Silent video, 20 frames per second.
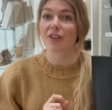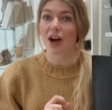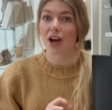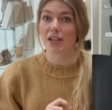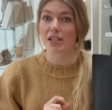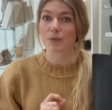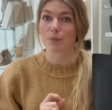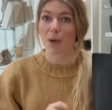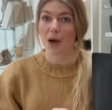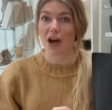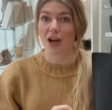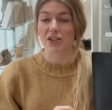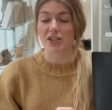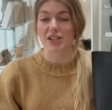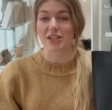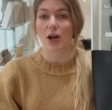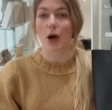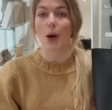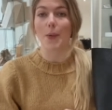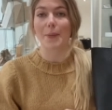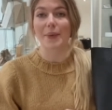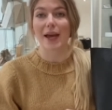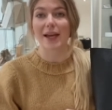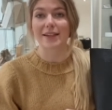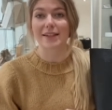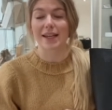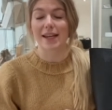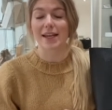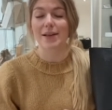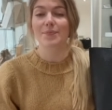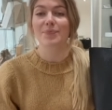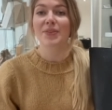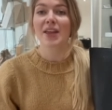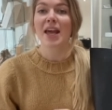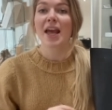first purchase of Arm Candy.